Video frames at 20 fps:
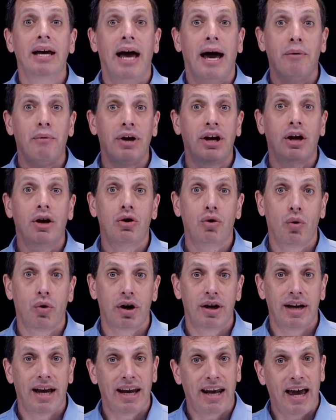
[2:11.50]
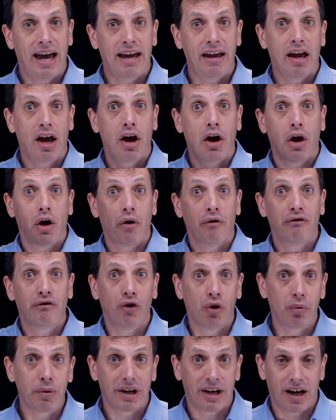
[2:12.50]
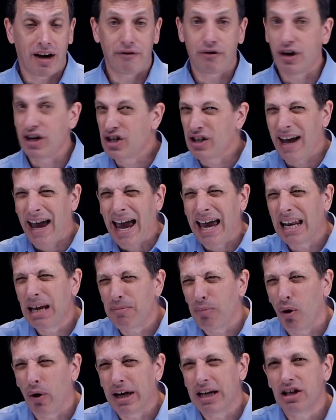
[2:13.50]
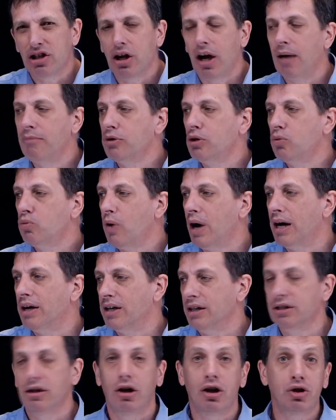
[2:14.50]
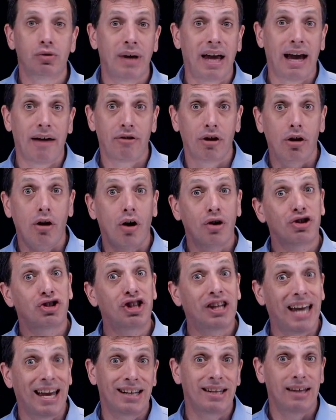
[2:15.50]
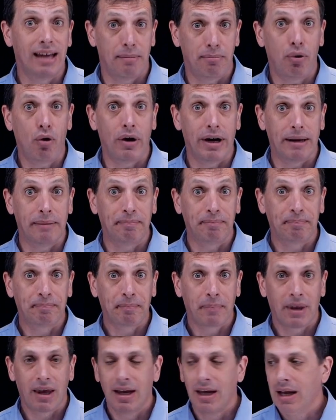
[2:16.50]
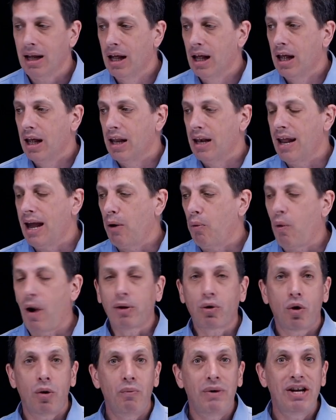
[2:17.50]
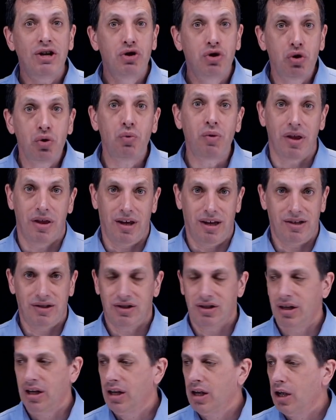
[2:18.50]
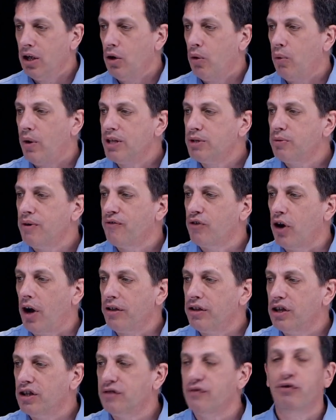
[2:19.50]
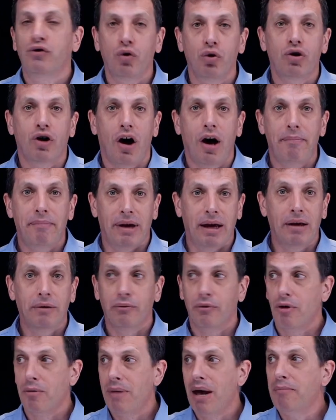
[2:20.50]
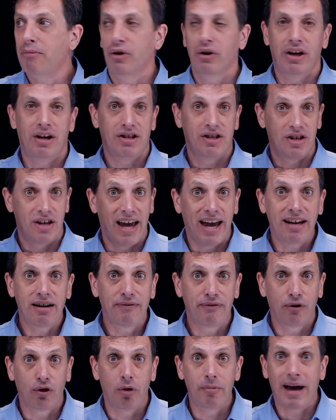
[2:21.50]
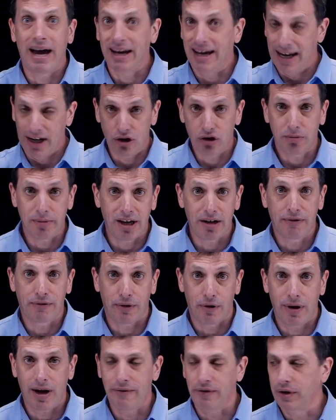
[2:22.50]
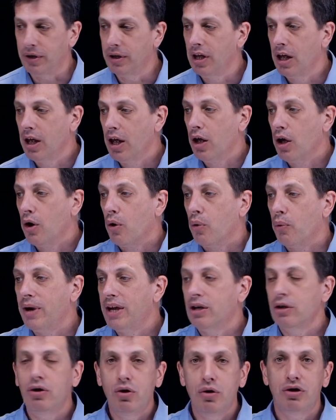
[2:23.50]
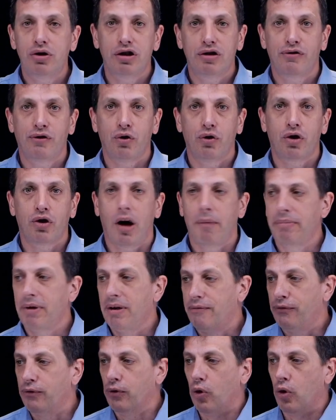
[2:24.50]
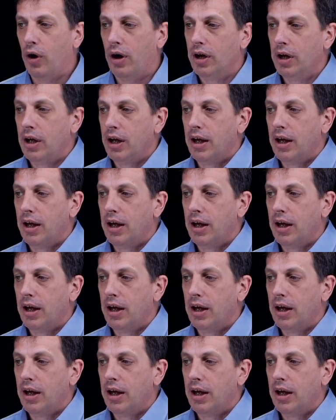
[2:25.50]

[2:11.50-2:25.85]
and we can coordinate a full recovery to any point in time you want, as long as we have the logs to get to that point. Now, what can we do with this? Once we've got this full copy, remember that it's native format, incremental forever, we can use this full copy for